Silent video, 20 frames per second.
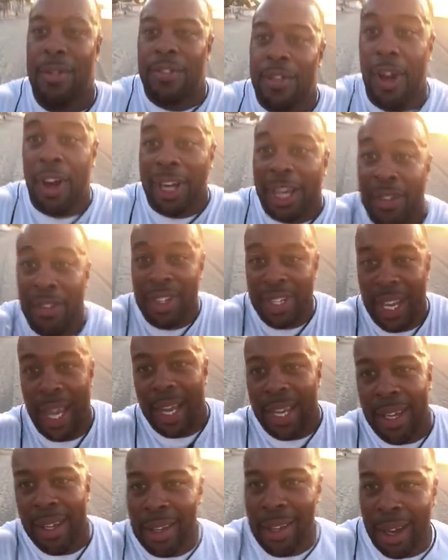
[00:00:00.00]
vlog every
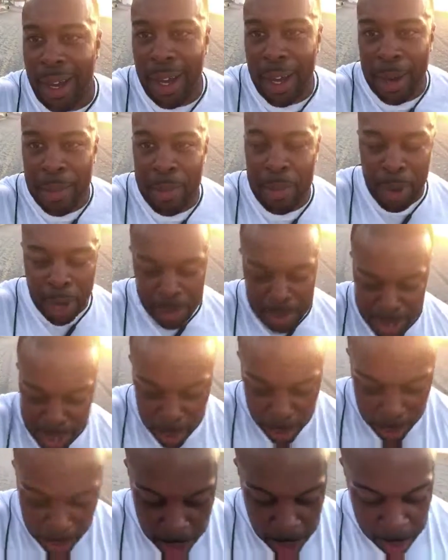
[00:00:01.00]
day, but I'm
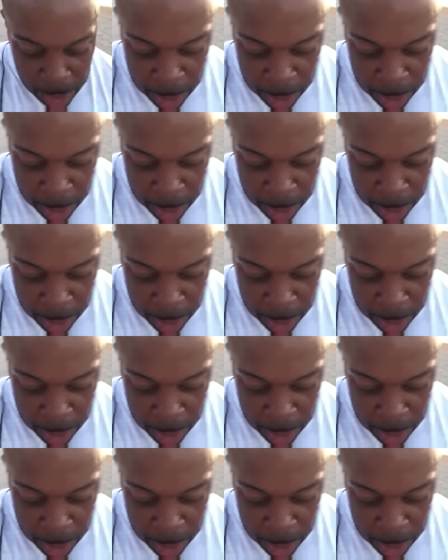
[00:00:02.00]
still going